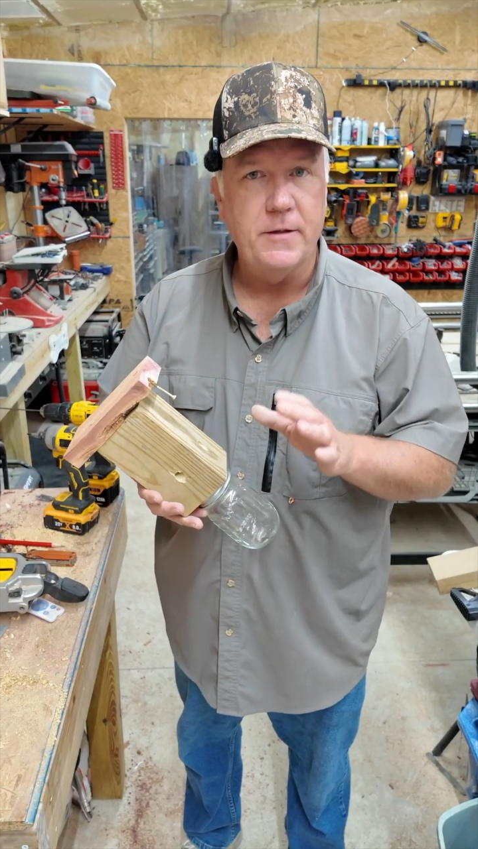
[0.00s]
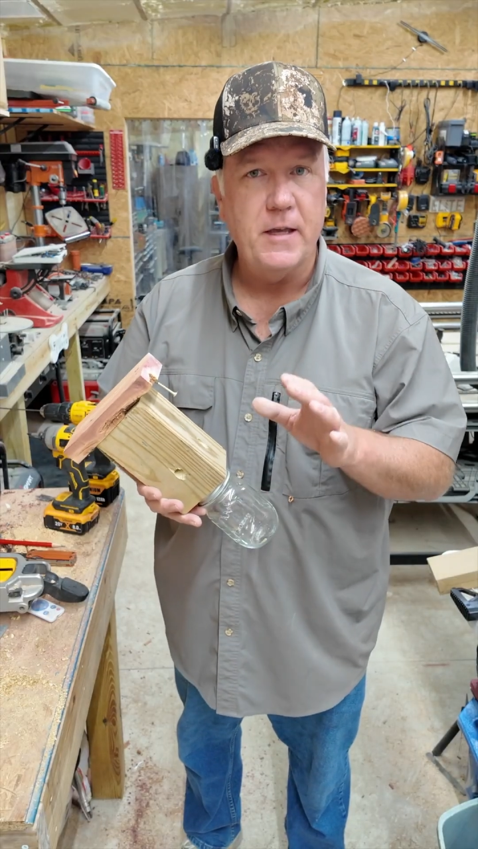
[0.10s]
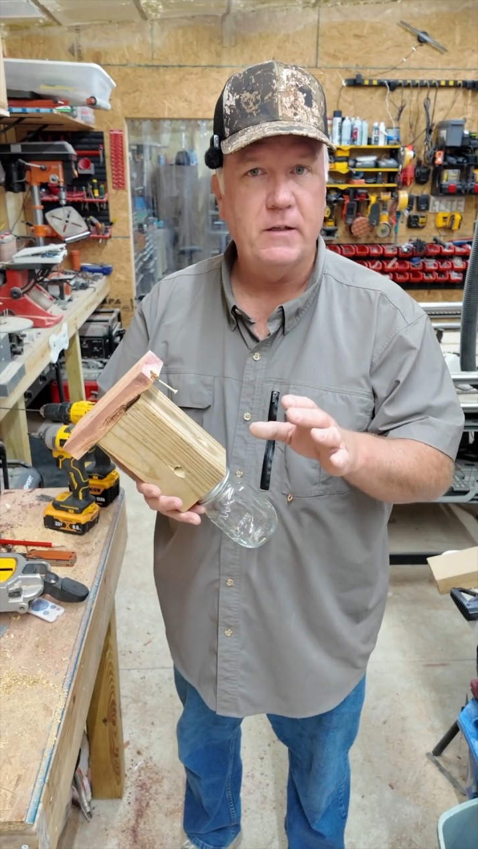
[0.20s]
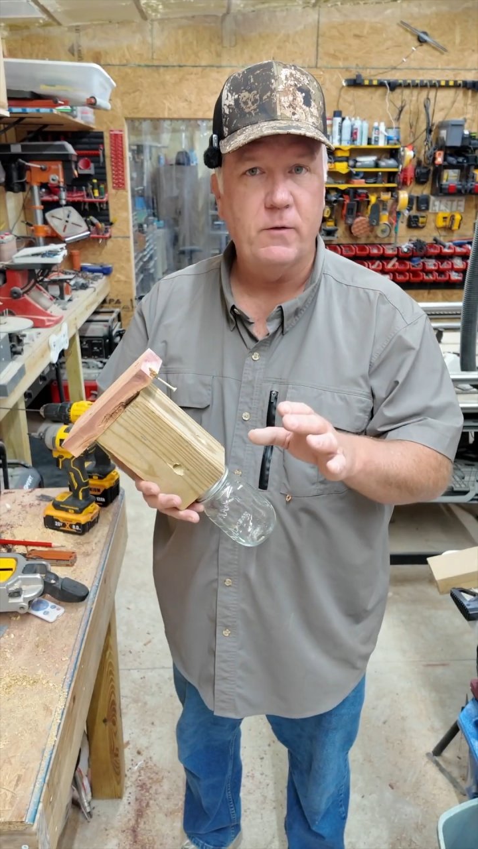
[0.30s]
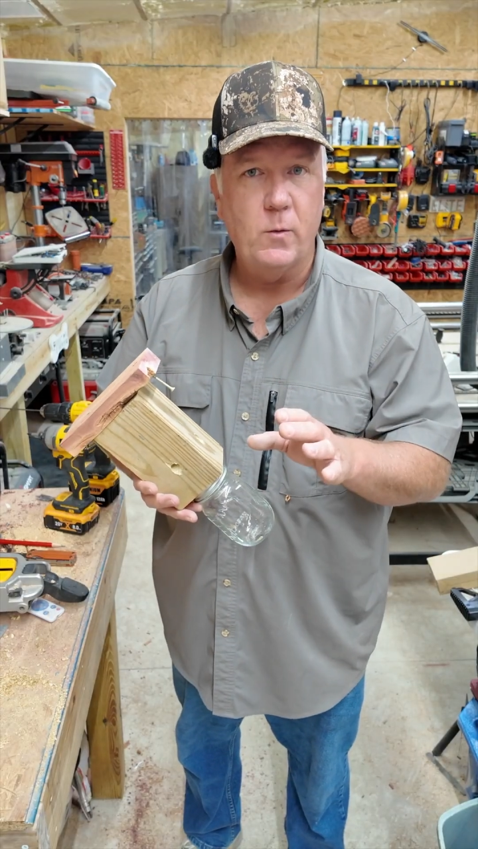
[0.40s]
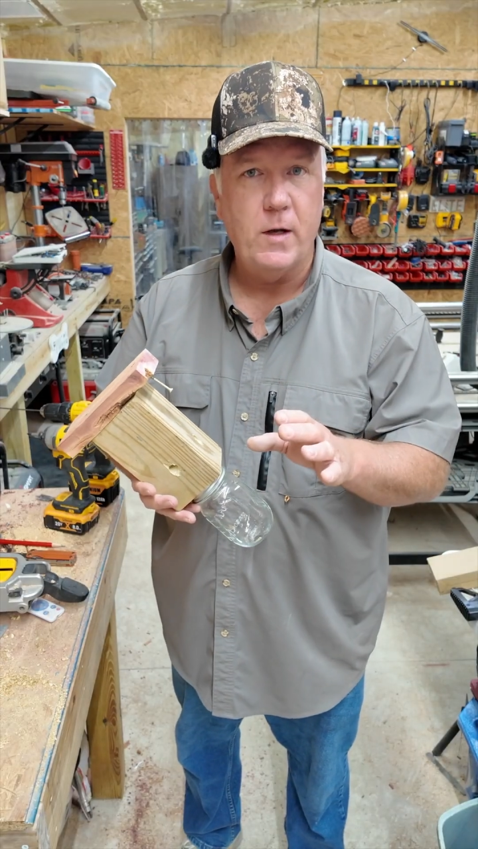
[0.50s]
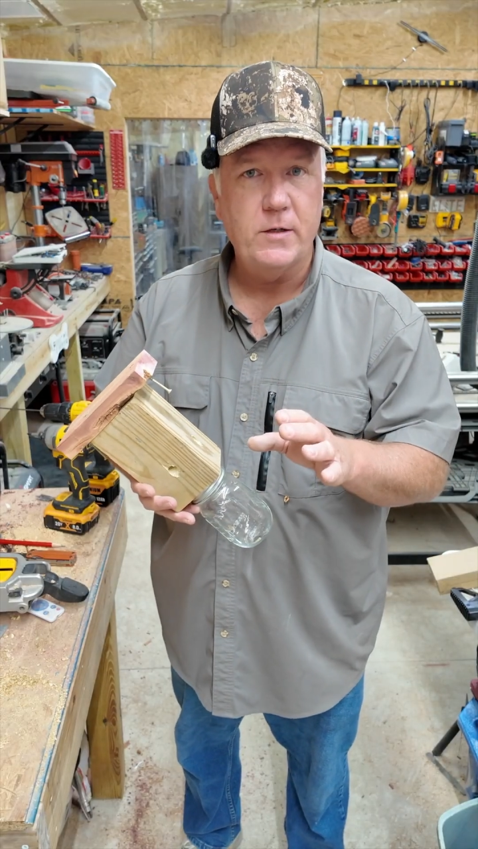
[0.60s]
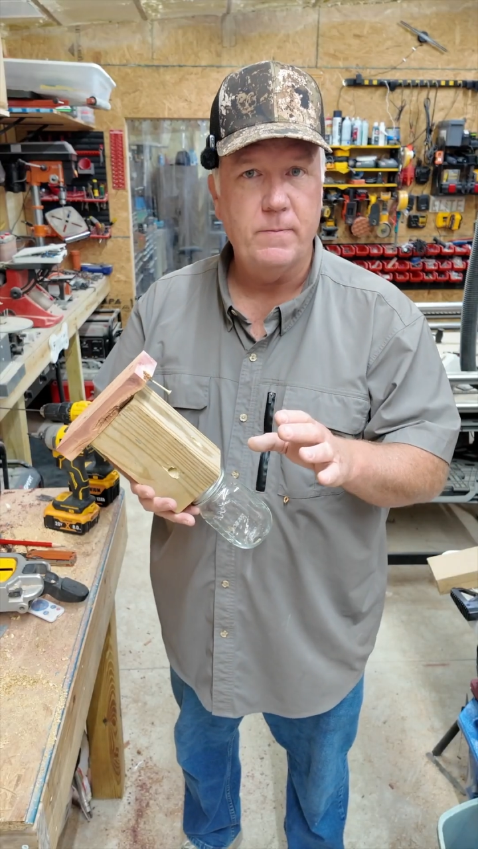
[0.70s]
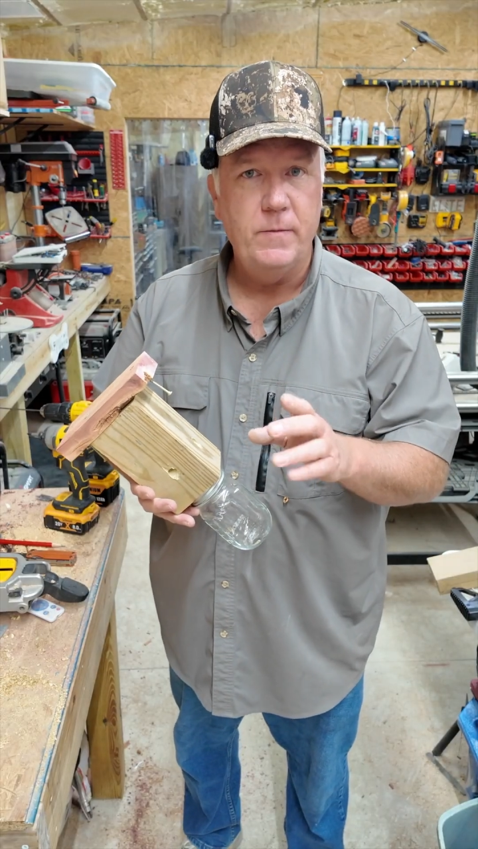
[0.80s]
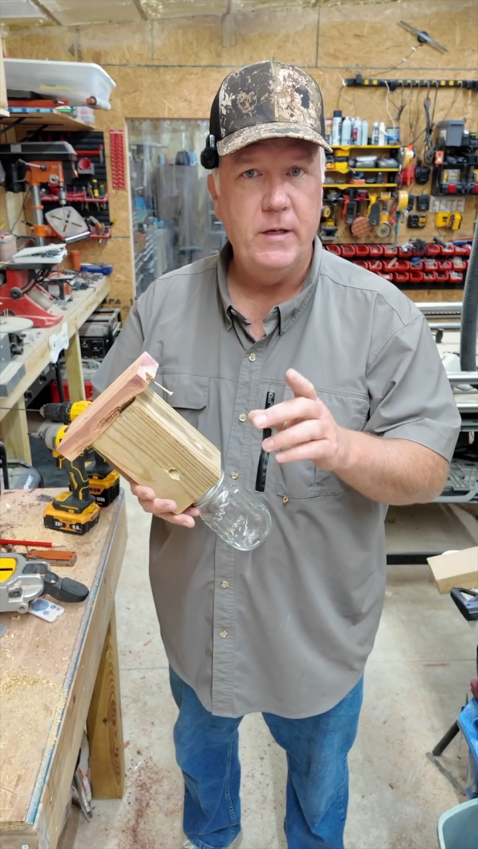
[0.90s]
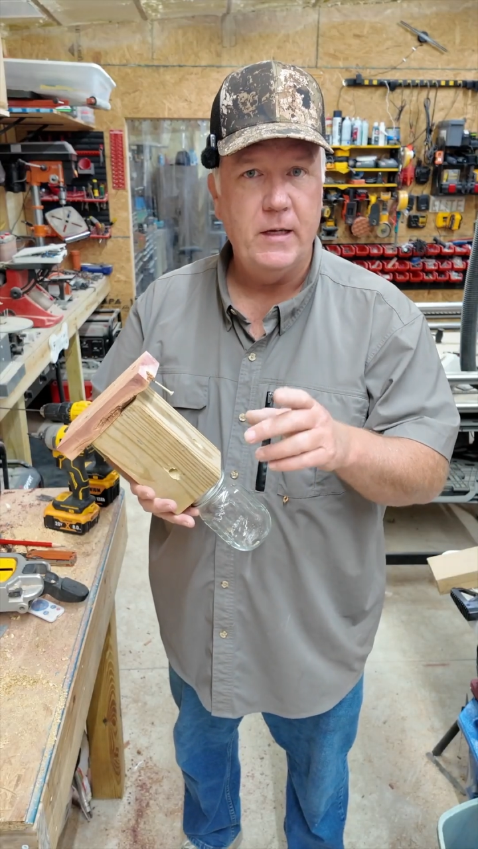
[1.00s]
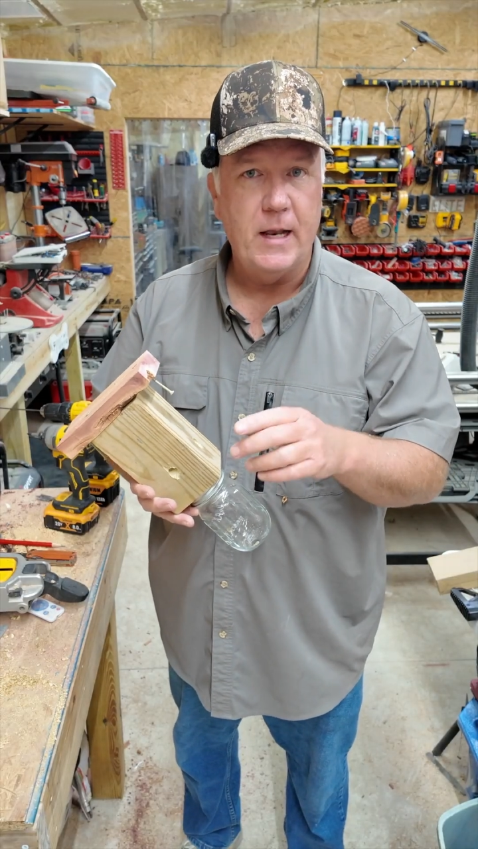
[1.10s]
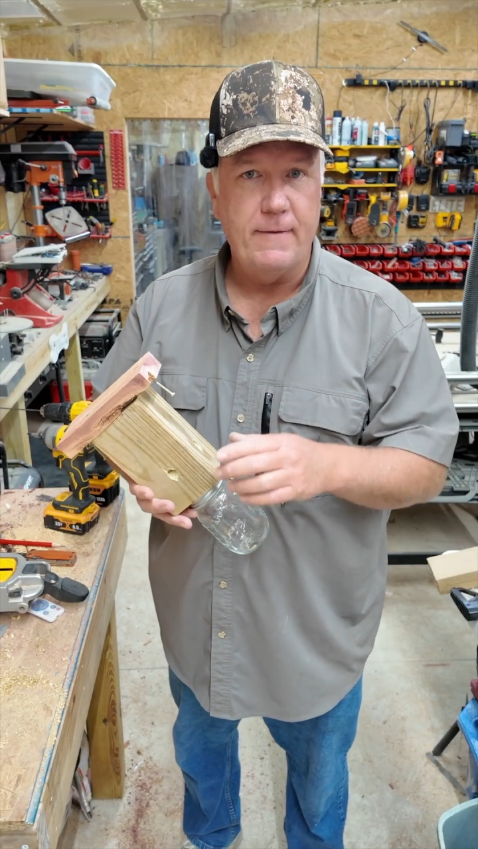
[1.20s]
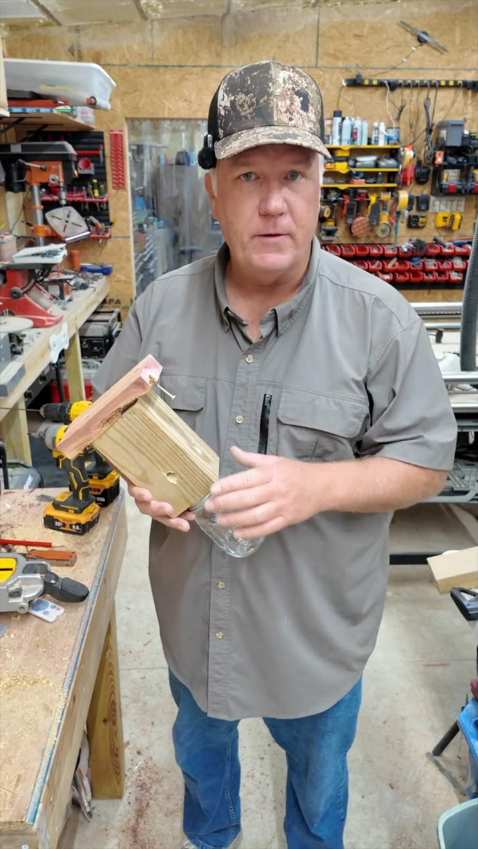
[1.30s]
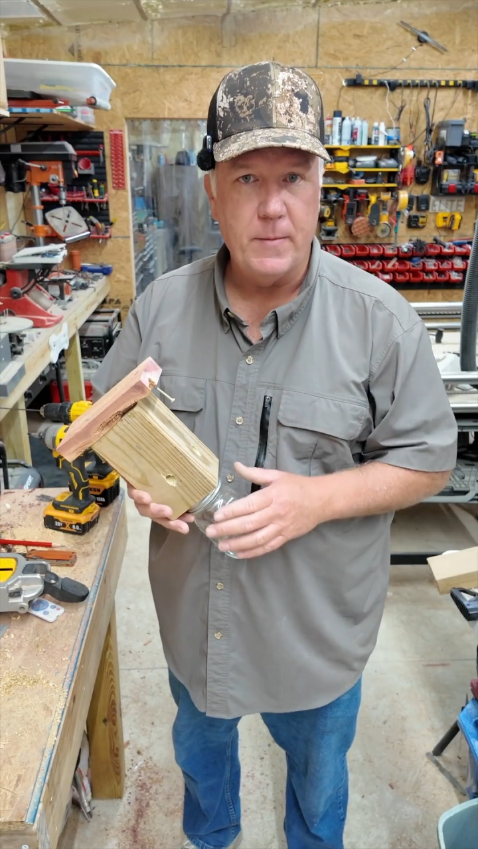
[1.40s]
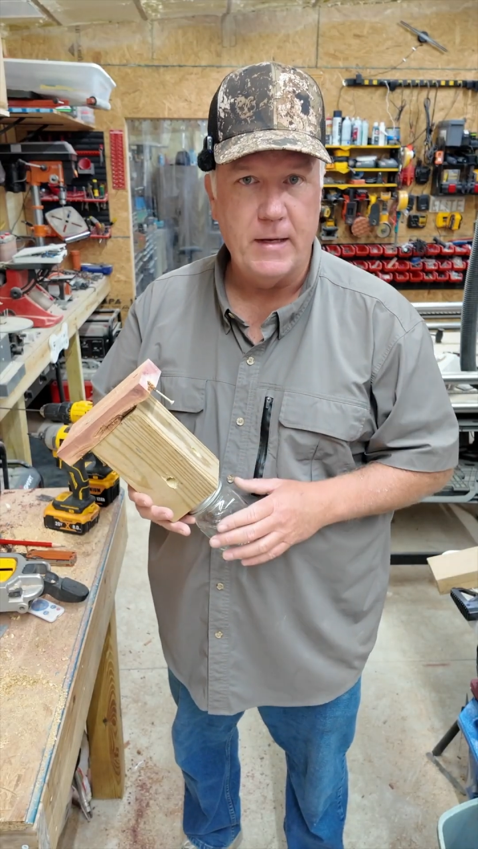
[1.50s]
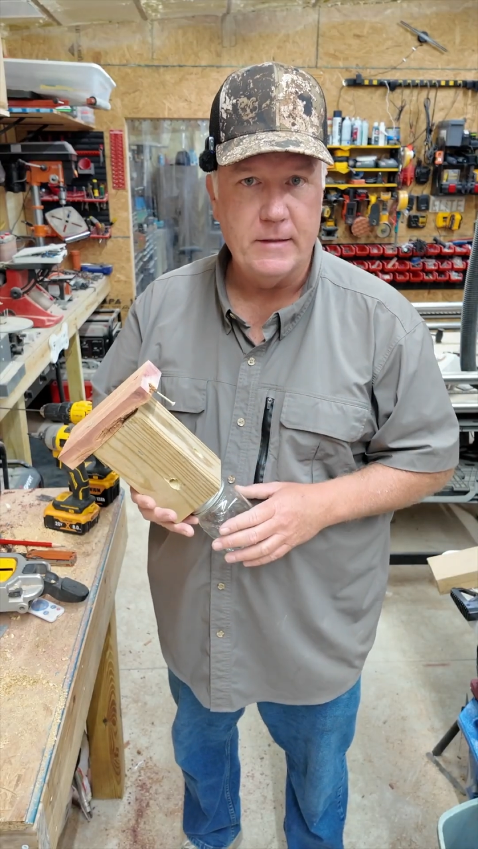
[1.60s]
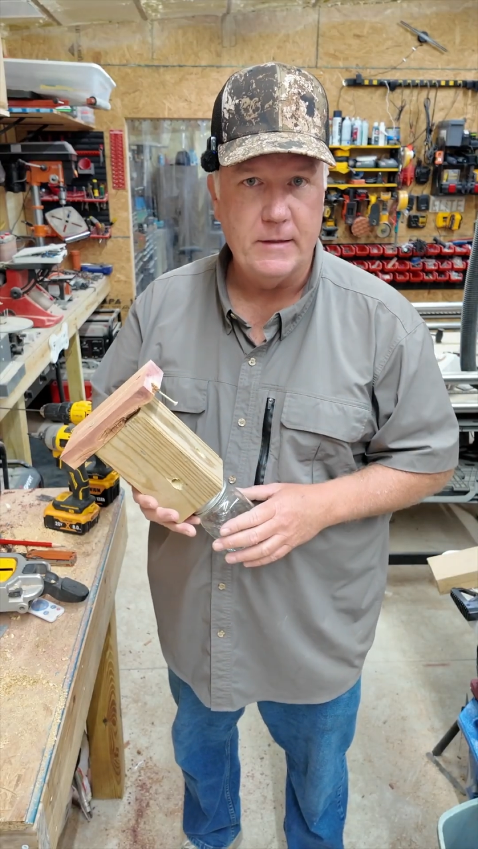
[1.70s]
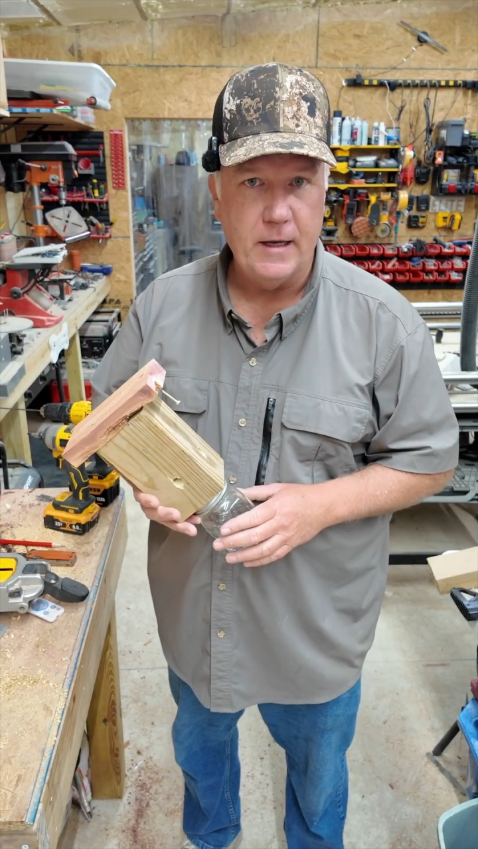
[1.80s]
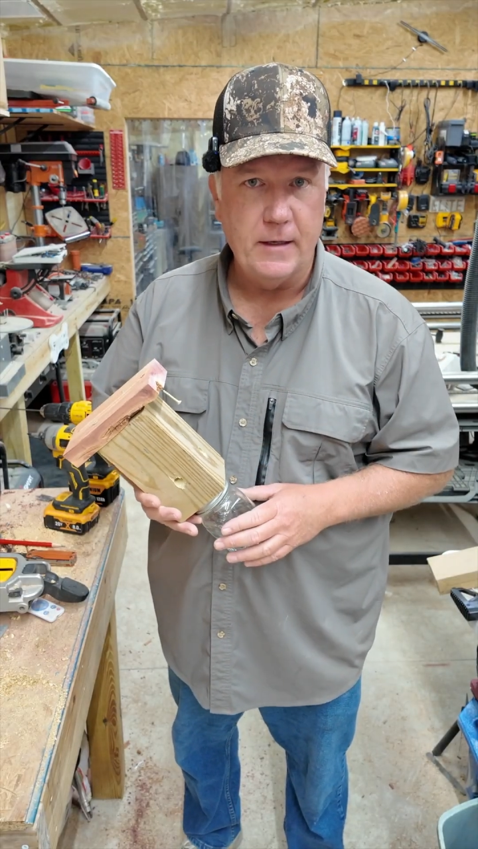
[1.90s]
thanks for watching and have an
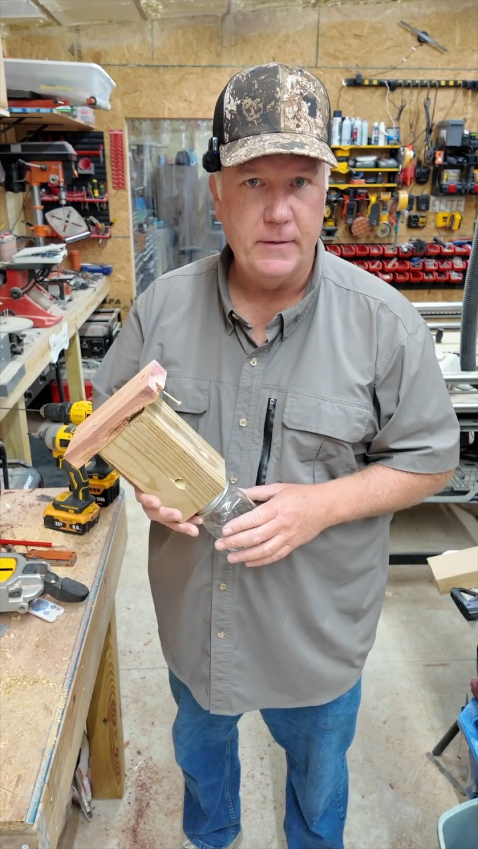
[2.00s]
amazing day.